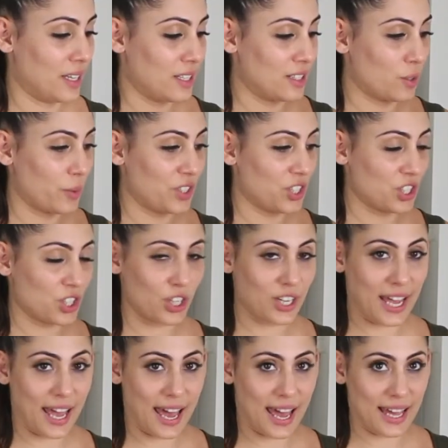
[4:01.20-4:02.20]
So we're just going
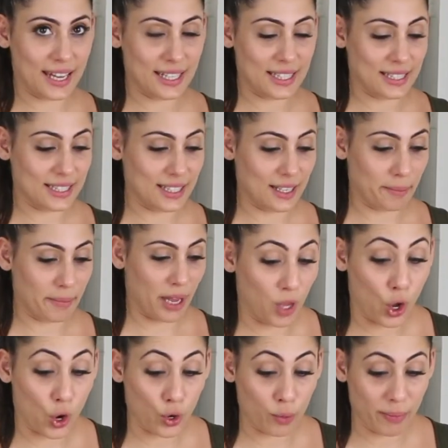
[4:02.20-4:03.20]
to add in some
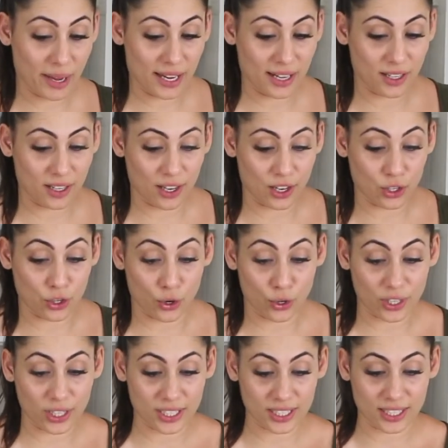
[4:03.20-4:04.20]
homemade
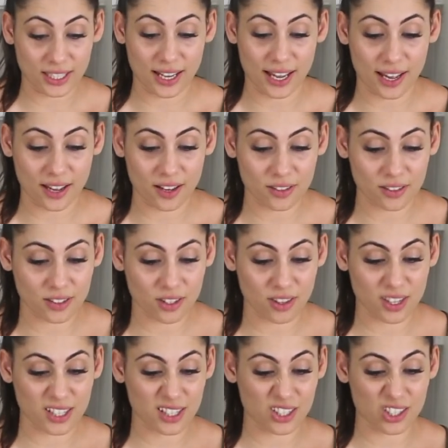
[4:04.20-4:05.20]
yogurt now. So
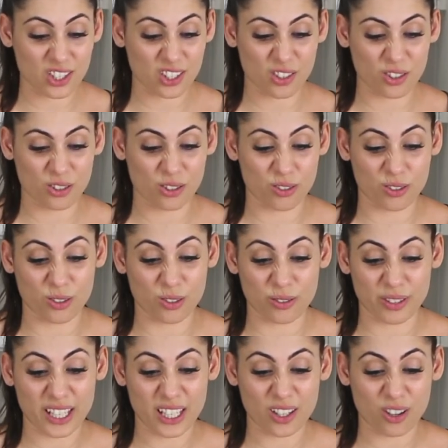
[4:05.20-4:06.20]
this is just your
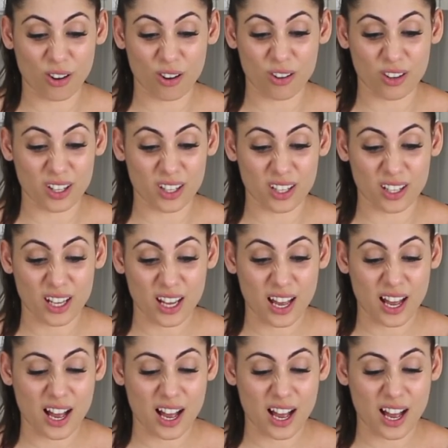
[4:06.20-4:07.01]
Greek yogurt.